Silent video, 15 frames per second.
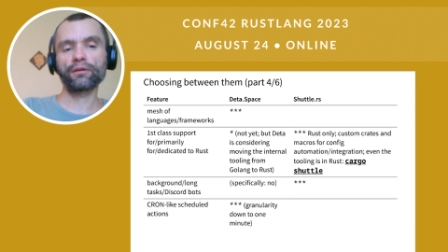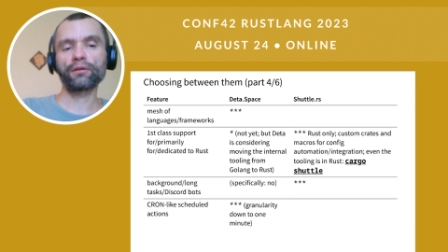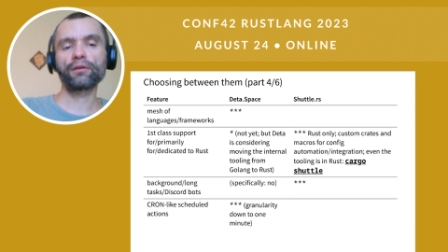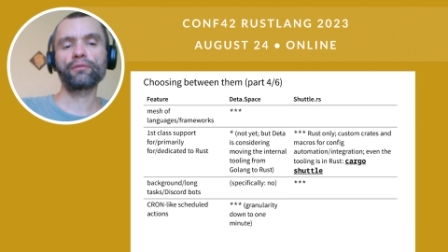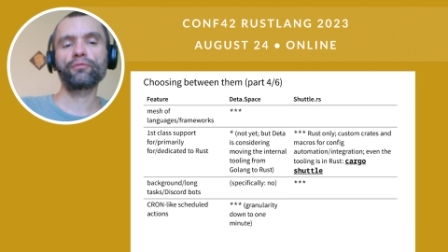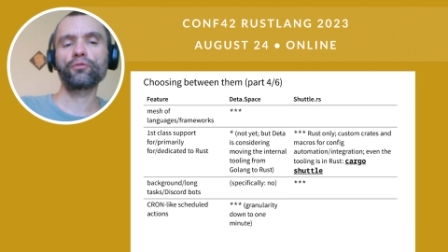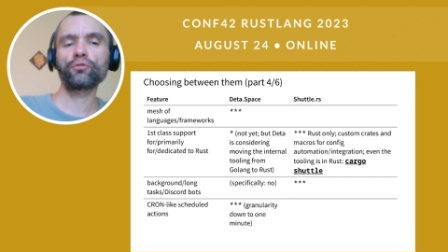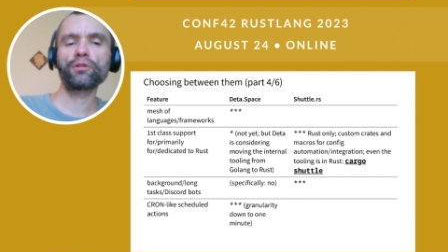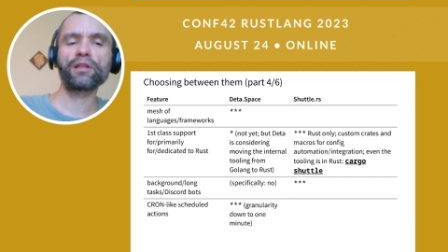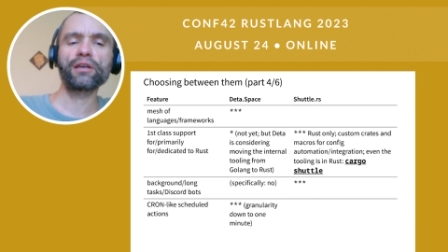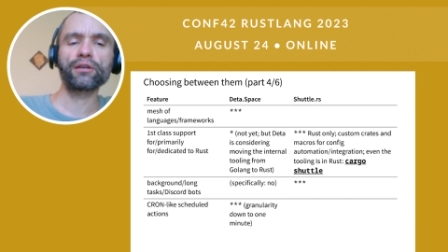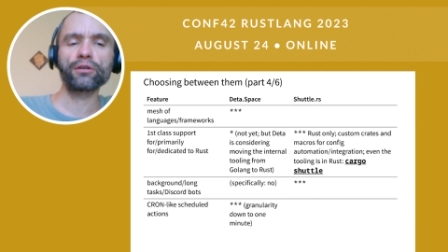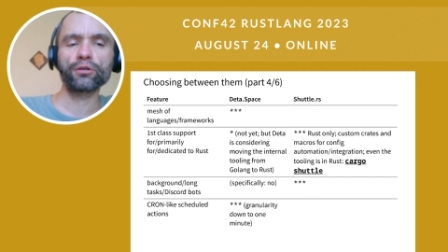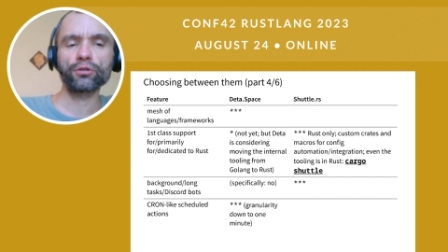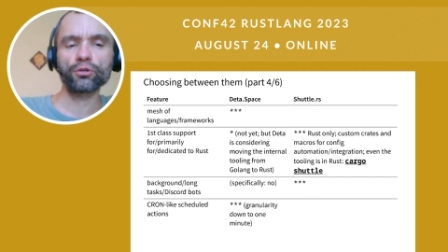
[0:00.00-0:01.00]
if you
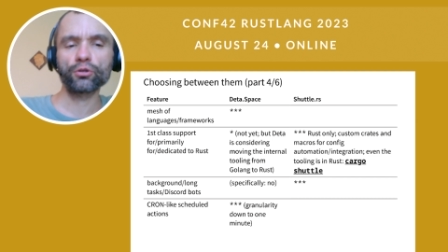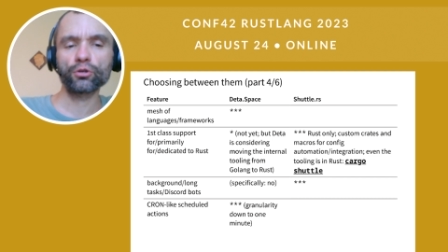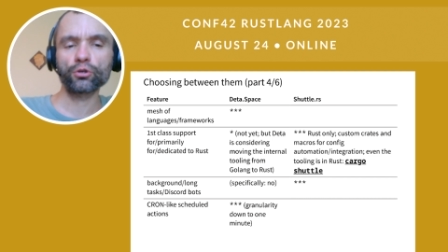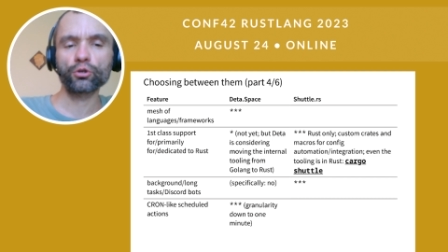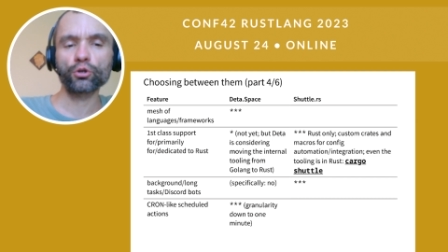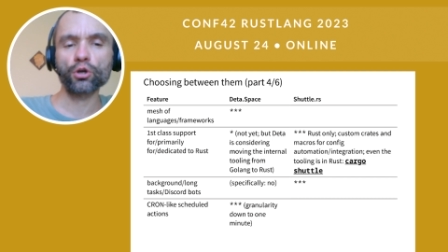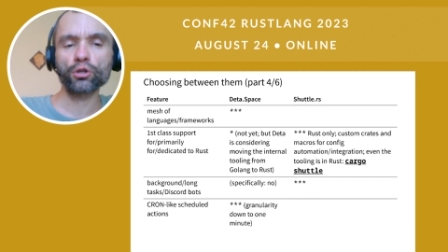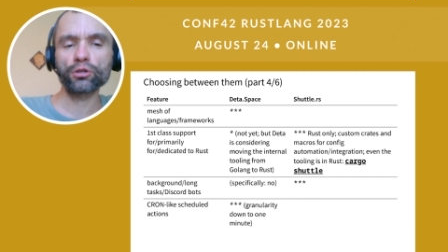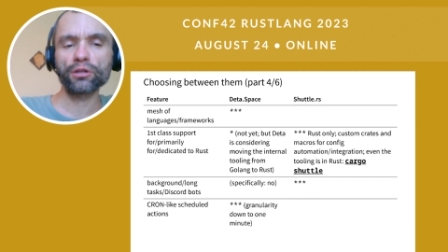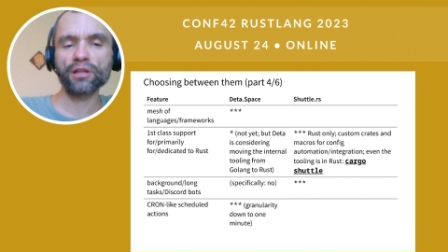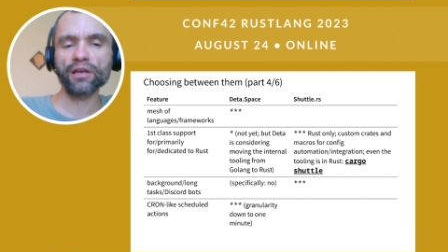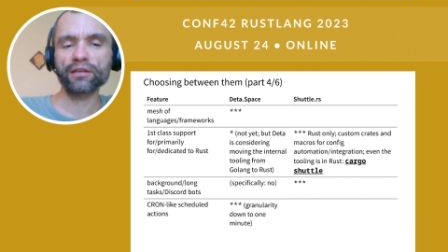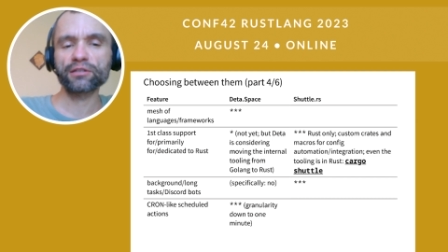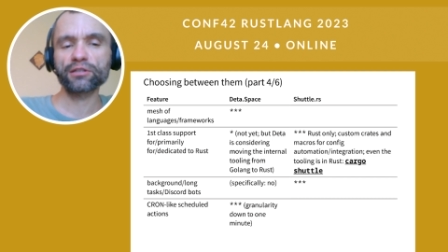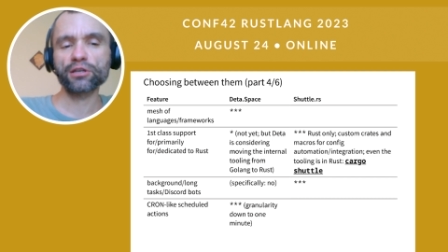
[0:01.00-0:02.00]
like uh,
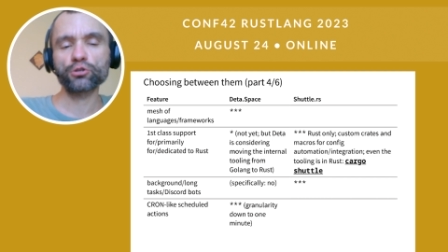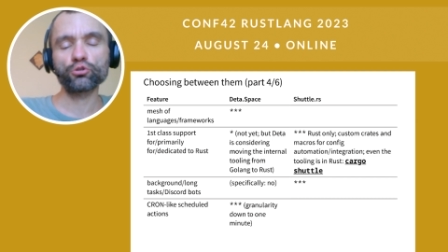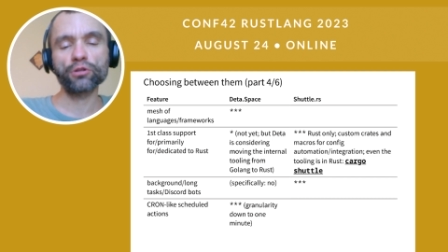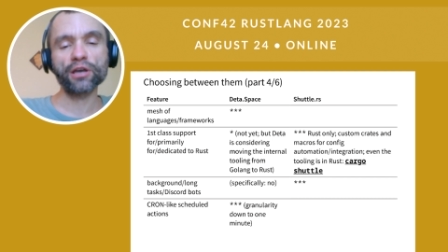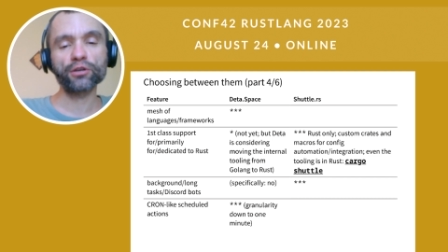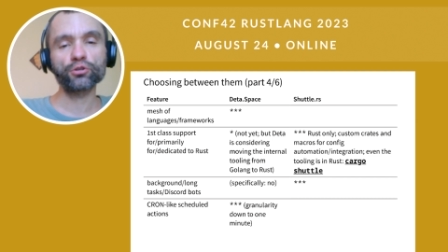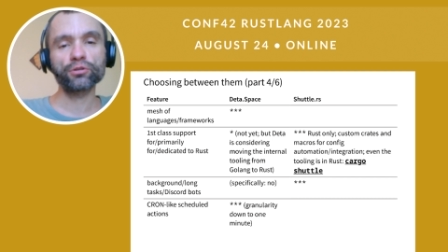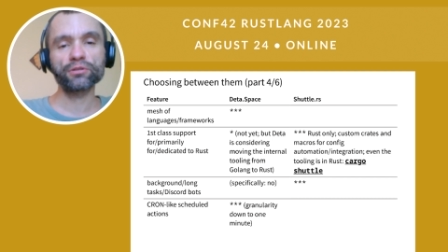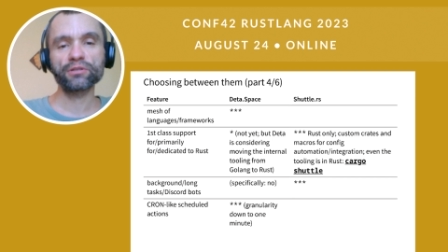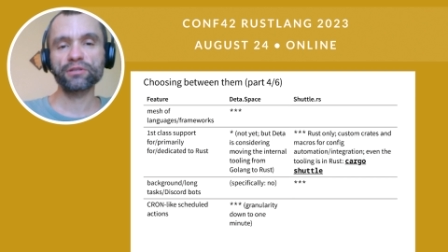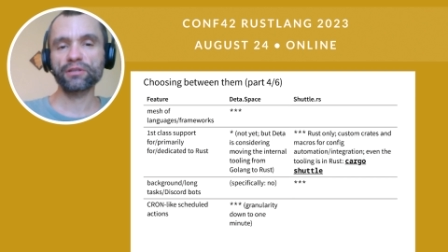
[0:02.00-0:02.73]
cron-like schedule actions,